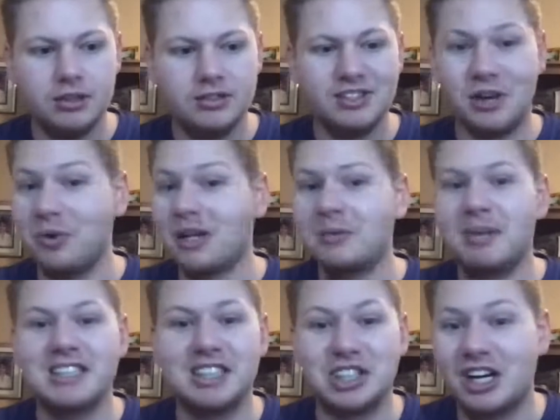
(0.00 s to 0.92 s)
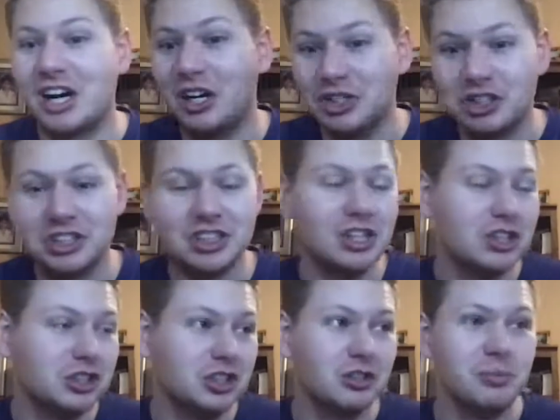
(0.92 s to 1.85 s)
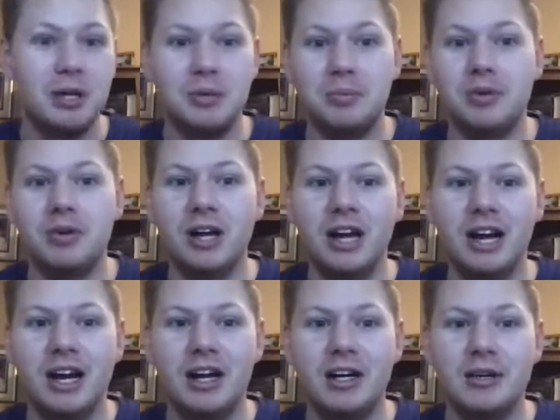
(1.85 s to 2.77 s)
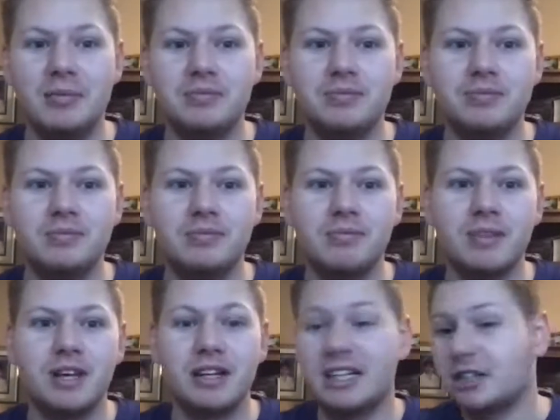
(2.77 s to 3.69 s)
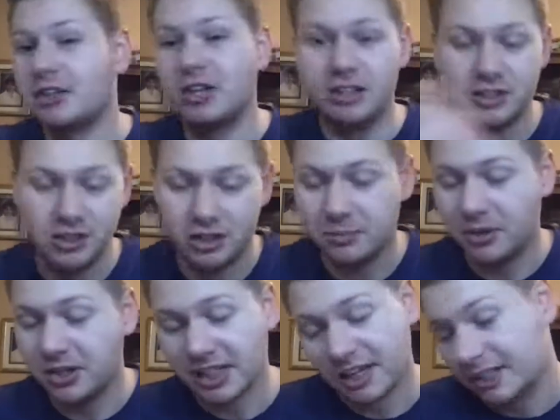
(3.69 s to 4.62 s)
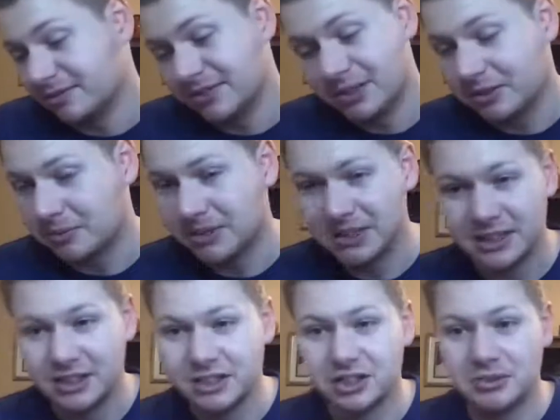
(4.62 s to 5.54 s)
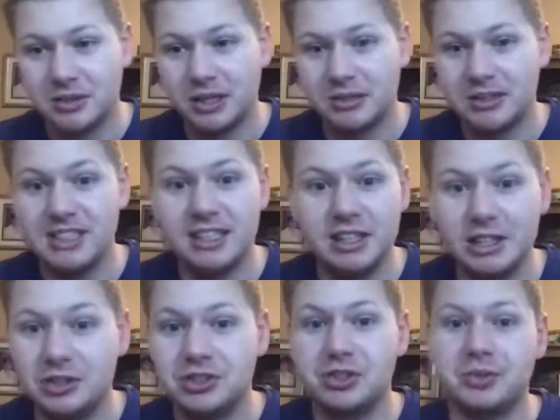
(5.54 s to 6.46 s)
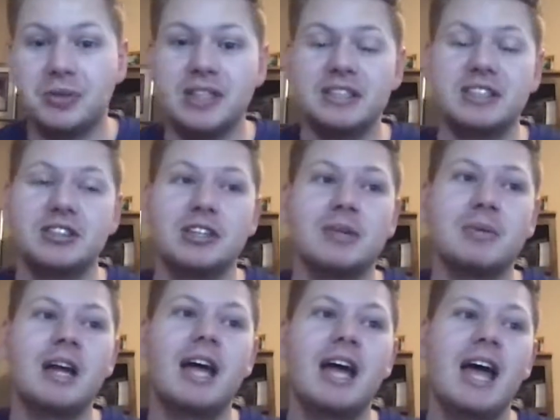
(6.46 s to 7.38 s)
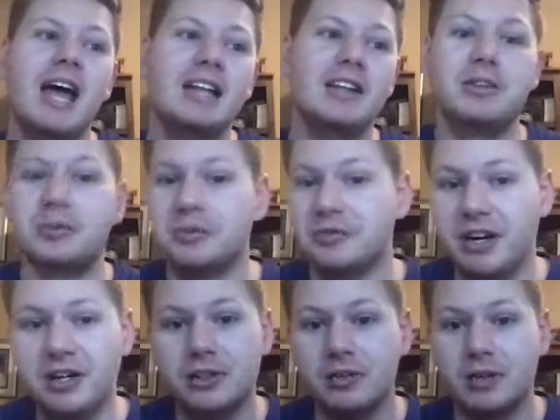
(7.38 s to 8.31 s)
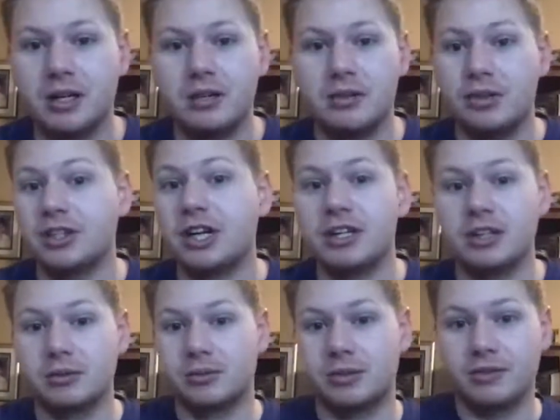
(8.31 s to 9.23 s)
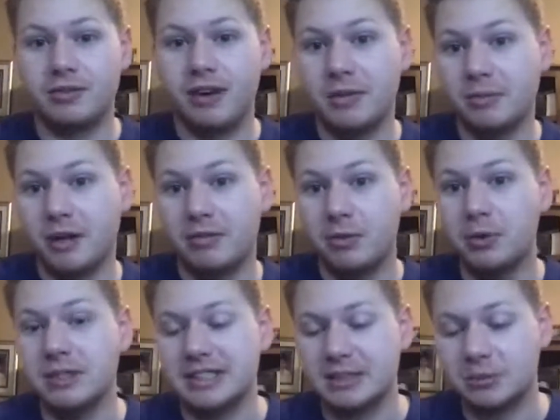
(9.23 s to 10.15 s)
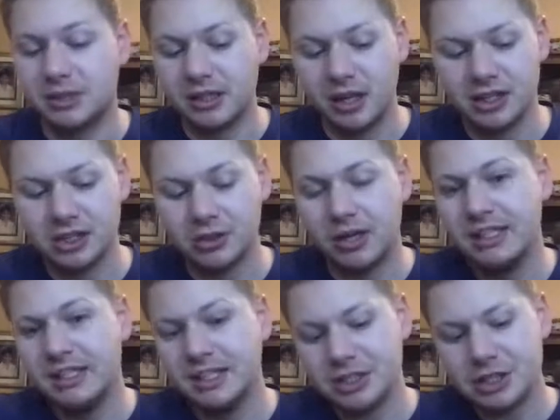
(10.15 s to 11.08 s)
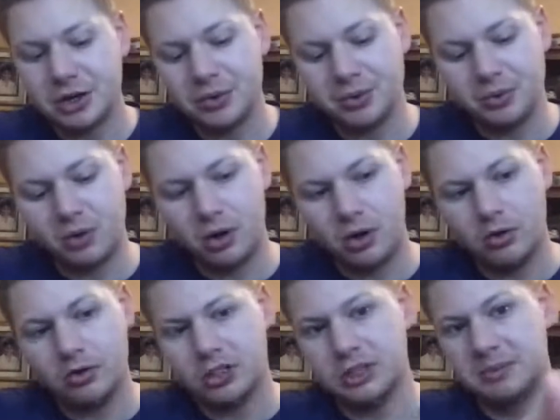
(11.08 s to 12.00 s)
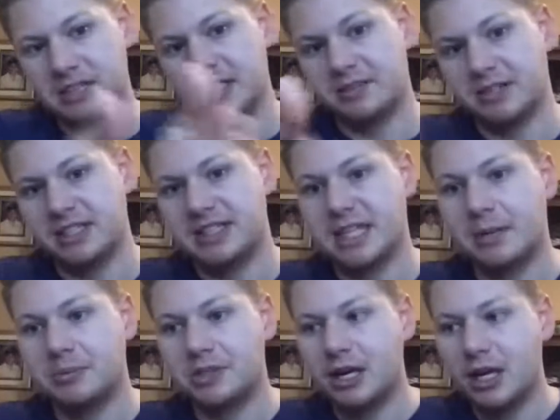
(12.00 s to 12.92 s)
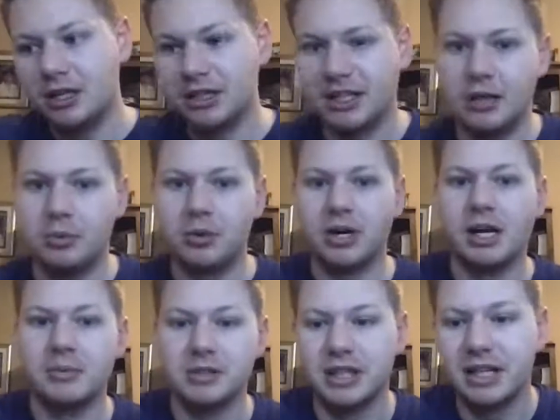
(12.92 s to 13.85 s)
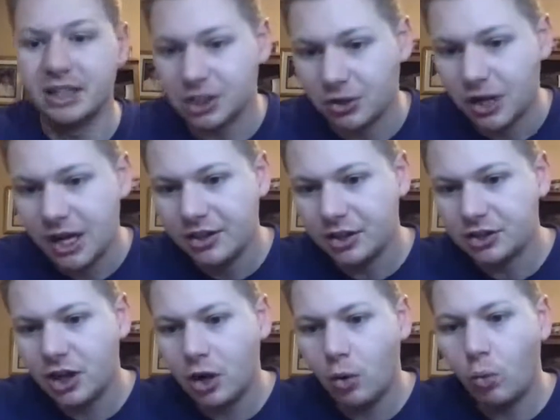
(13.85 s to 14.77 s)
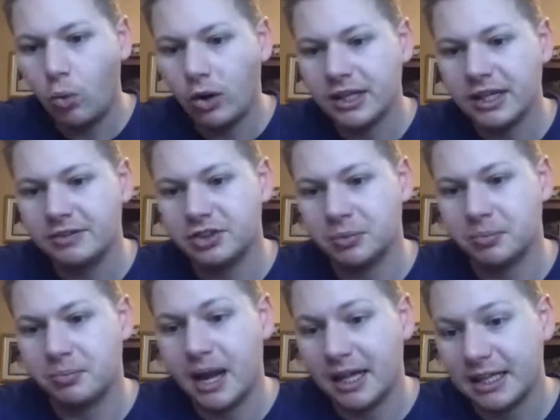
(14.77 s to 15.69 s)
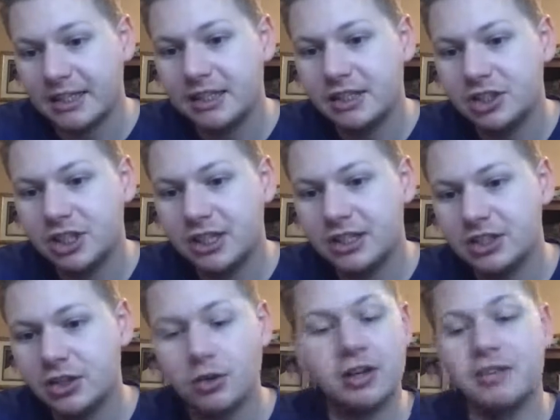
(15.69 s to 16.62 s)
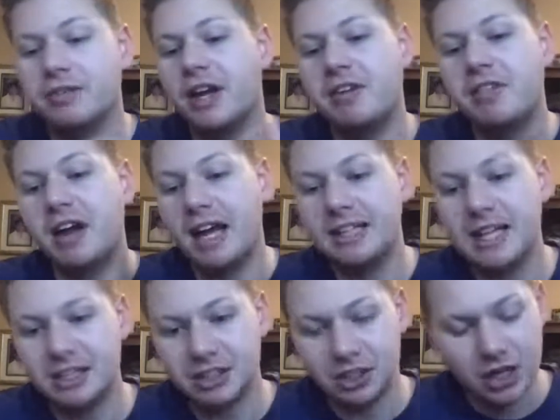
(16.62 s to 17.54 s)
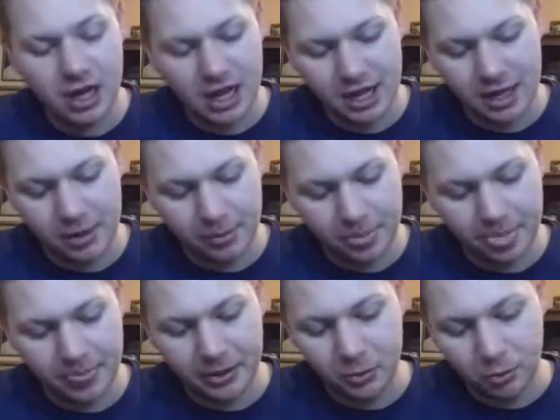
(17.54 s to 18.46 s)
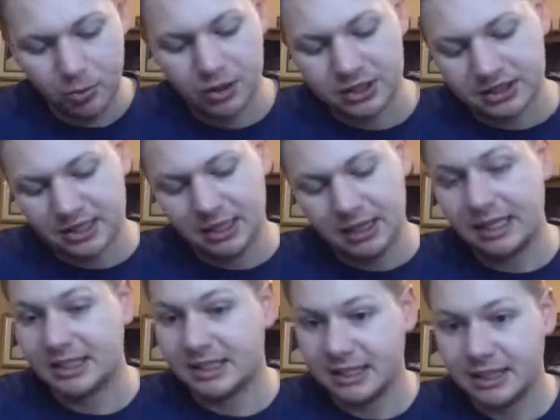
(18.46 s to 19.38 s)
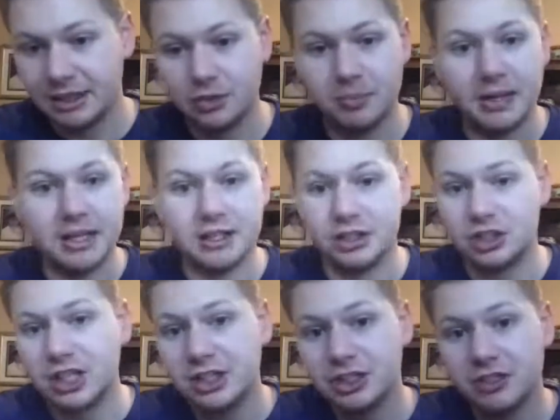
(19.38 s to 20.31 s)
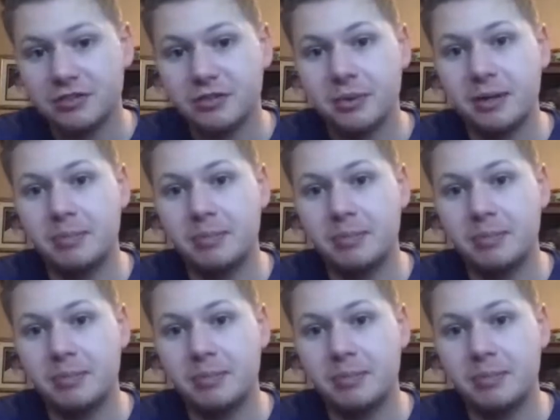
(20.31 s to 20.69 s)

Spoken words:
direct messaging hundreds and hundreds of people. And that's how I got started in marketing. I directly messaged CEOs through Instagram, and then through Vero, learning how to find my voice and whatnot. So I needed to go through all those specific steps to get where I am today. So there's not one that dramatically changed, or if I had to answer, it was LinkedIn that dramatically changed it for me.